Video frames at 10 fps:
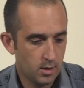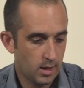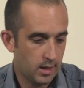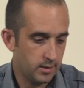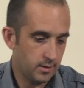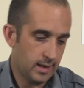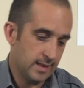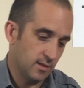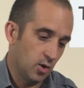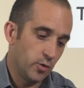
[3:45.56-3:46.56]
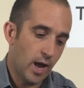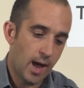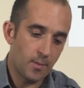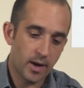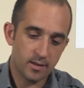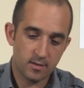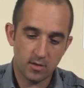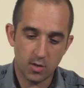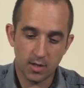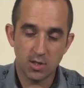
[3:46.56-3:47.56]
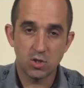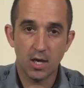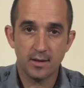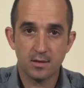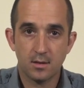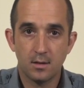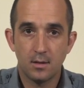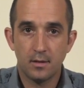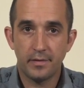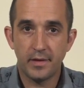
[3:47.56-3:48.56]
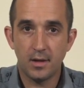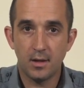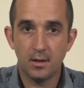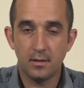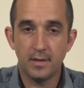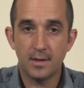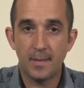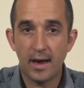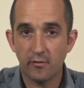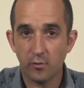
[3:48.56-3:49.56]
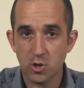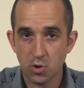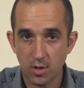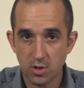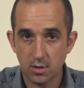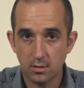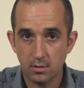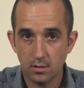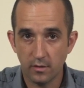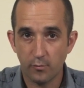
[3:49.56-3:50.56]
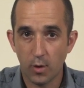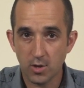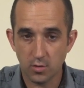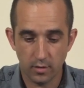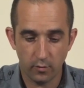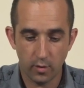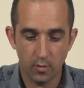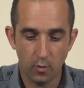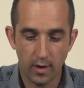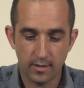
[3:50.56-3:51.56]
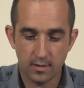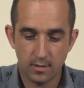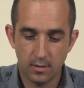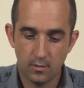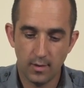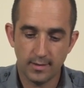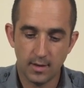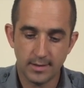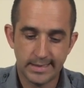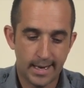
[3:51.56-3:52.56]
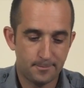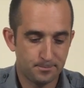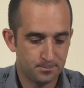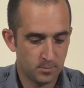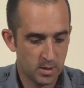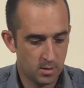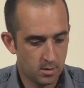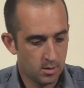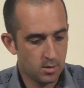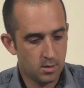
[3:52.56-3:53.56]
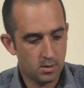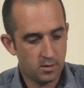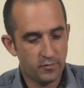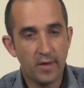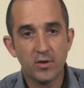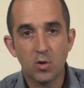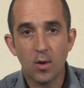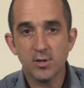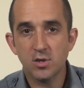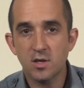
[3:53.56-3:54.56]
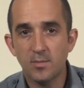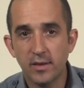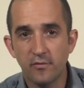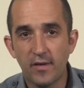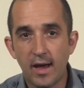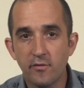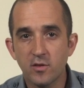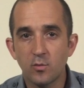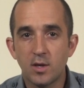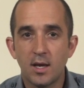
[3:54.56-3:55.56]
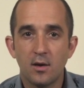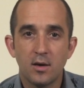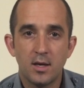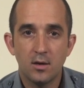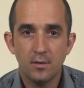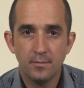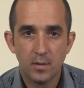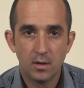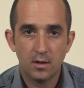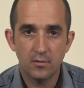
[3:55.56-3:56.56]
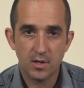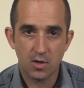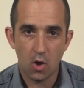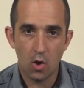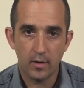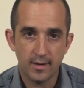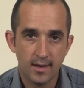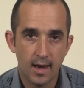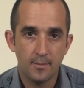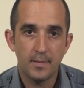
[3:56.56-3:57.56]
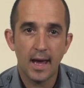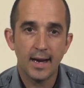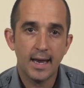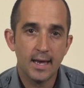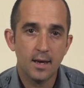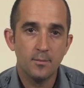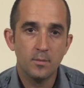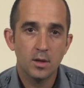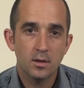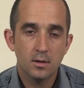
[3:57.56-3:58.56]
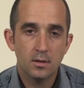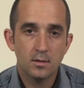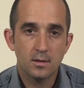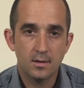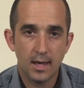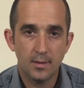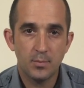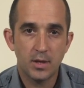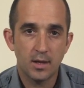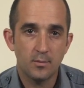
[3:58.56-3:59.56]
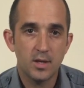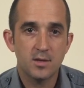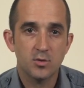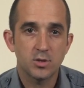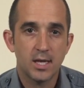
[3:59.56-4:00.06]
Uh, it has a little knob on it so that you can adjust the, the amount of restriction of pressure to the rear brakes right there on top. If you have any questions about the valves that we carry here, give us a call anytime, 9 a.m. to 10 p.m. Eastern